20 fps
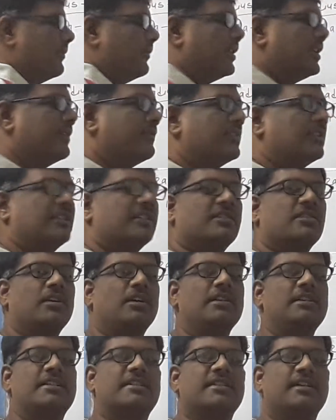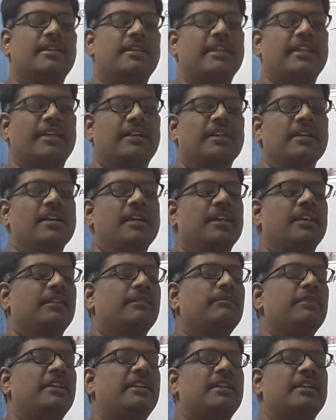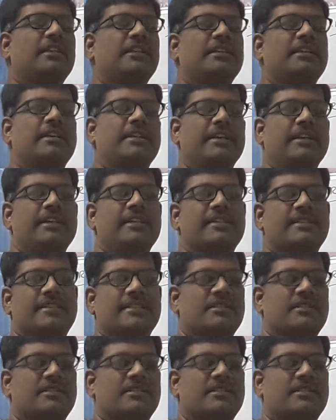Whenever the solids are there, immediately the radius